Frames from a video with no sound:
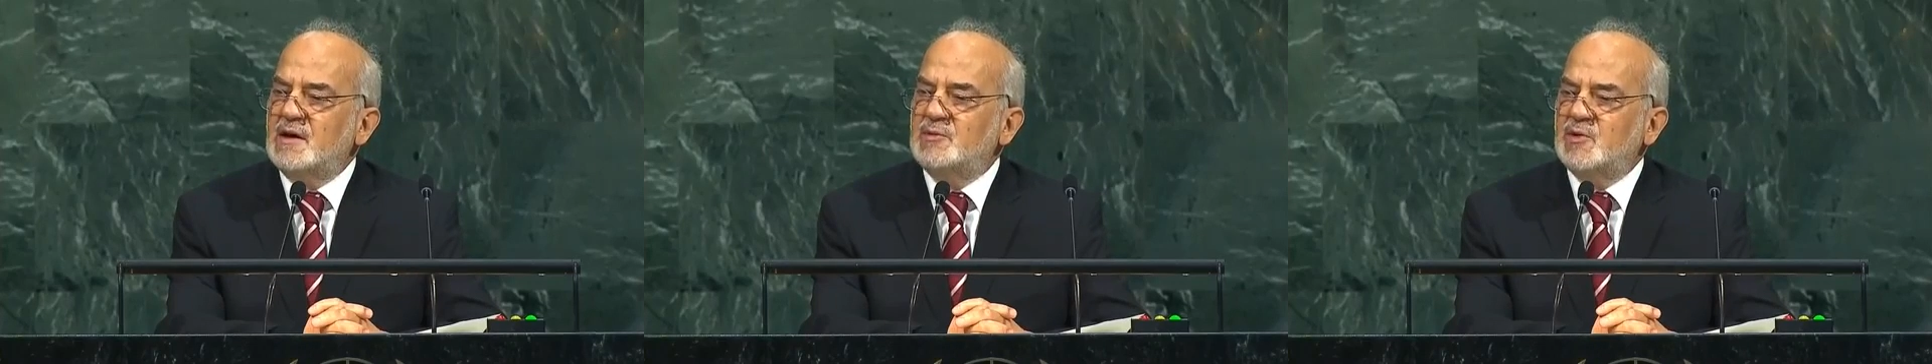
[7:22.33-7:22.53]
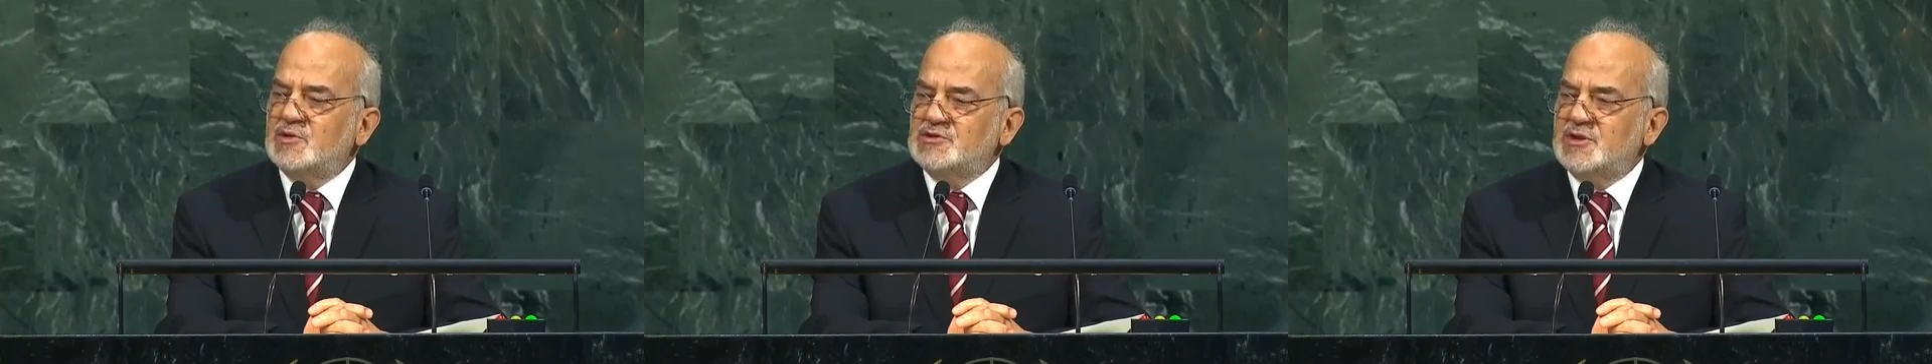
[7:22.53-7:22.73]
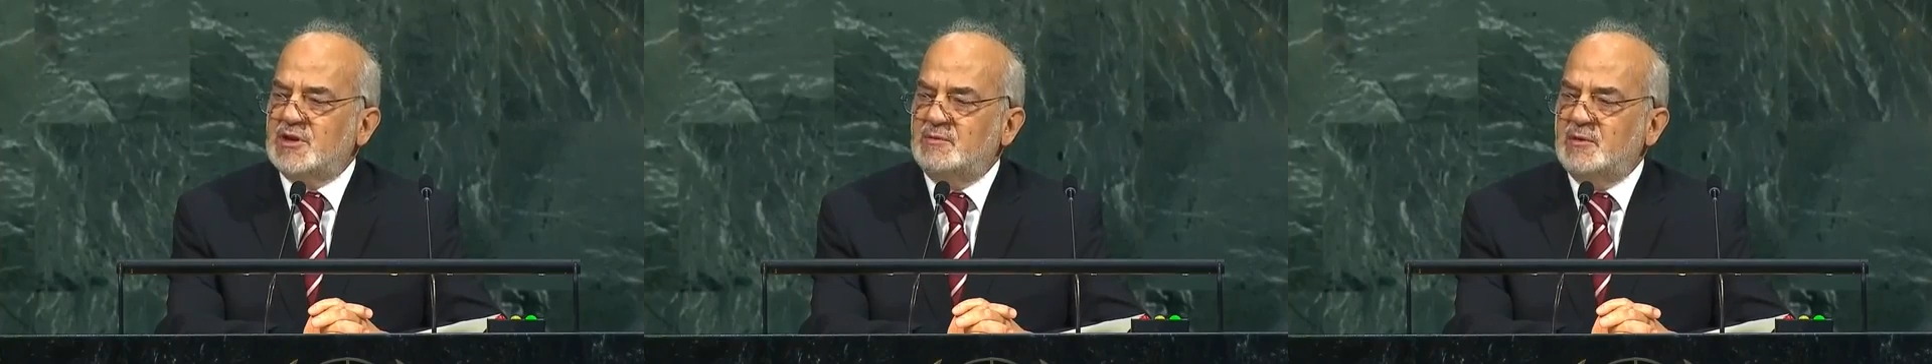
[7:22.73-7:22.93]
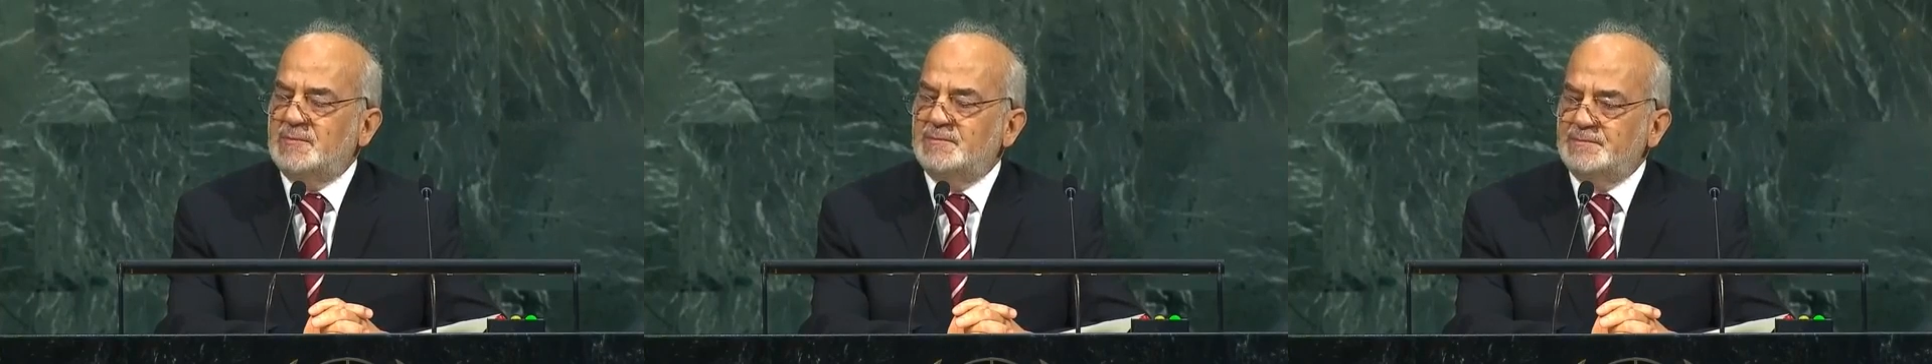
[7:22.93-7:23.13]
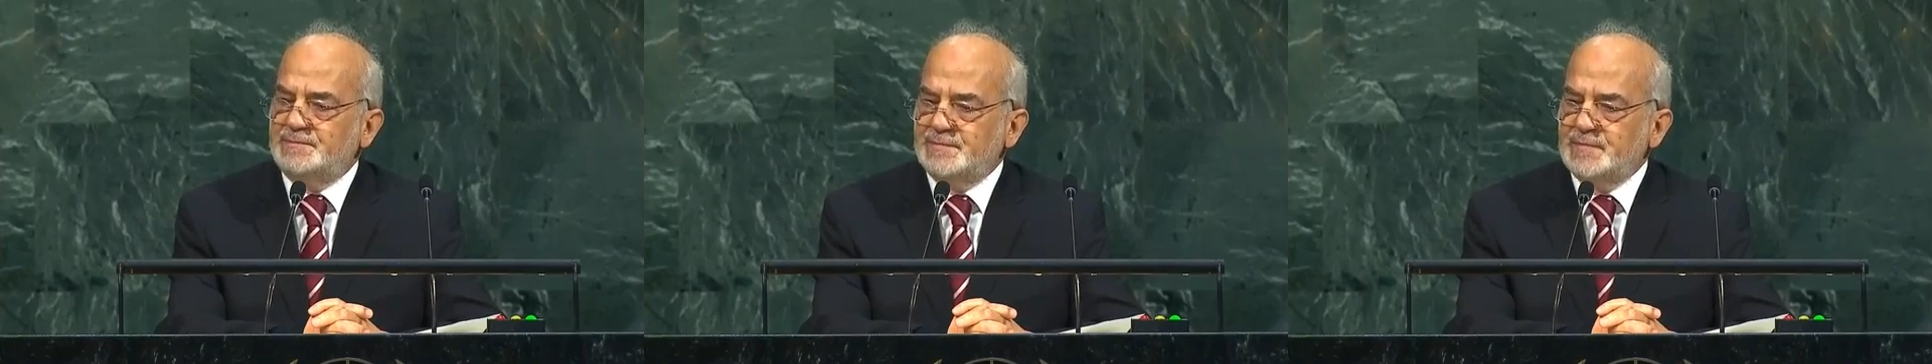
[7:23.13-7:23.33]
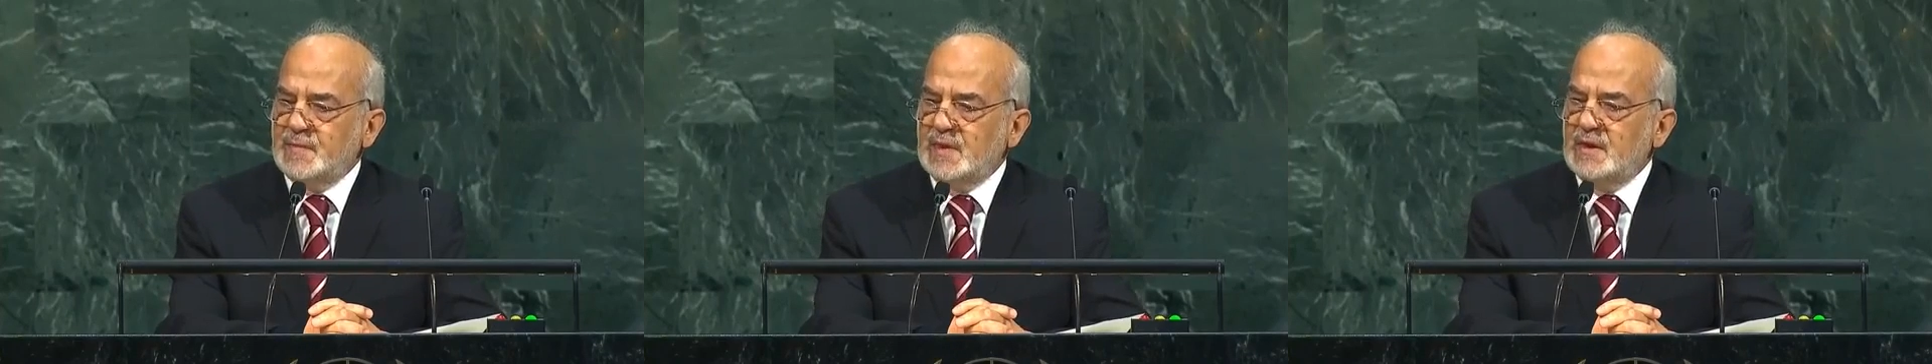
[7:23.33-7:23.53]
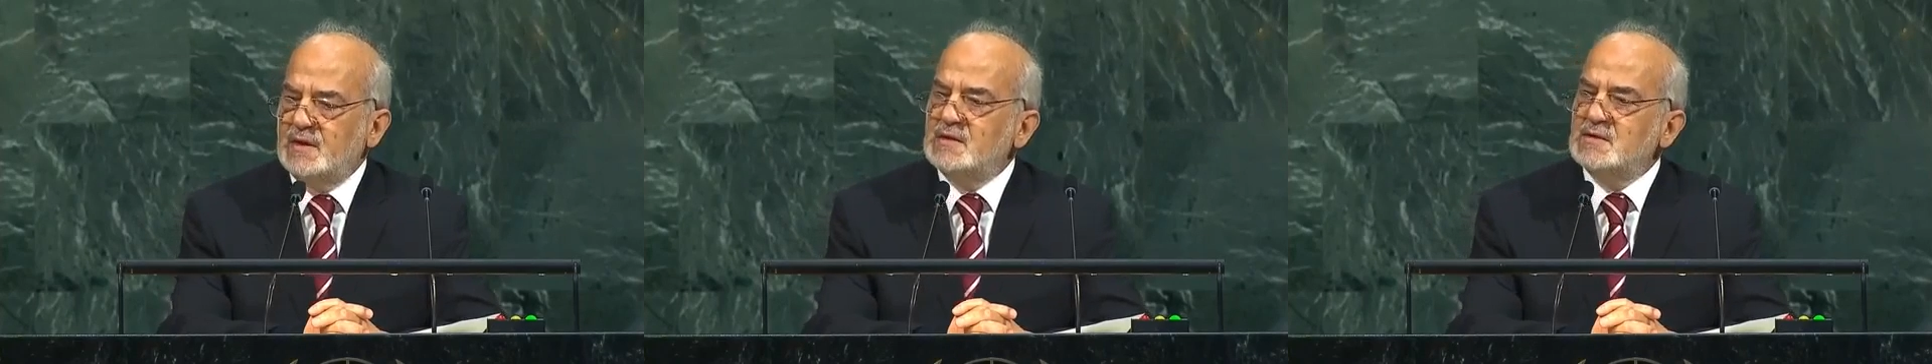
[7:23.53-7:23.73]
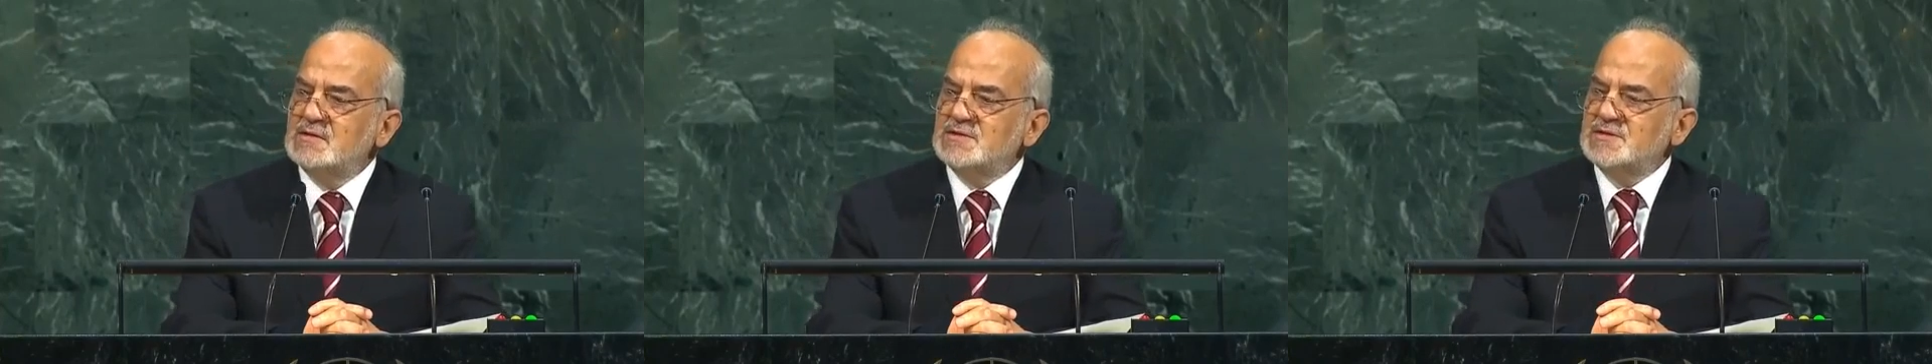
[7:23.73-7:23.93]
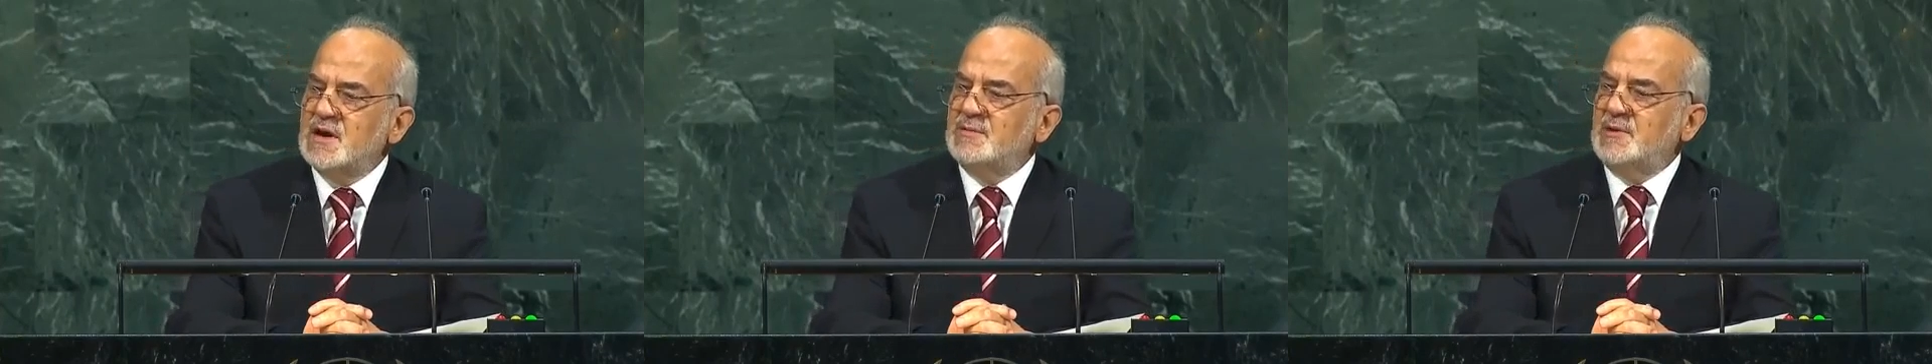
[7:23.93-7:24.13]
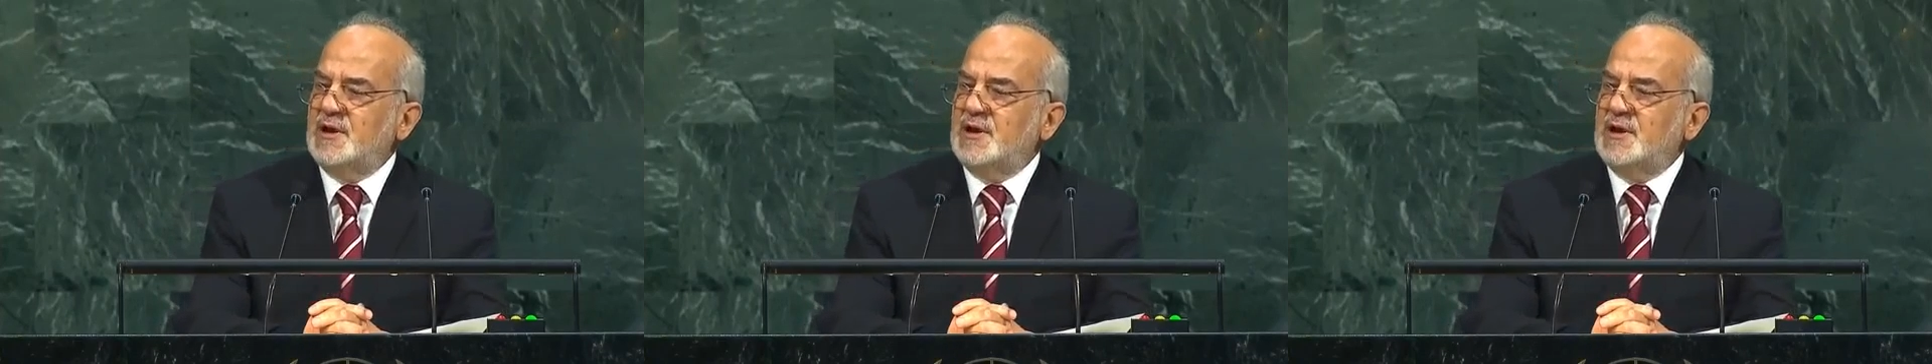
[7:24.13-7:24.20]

corruption in all its forms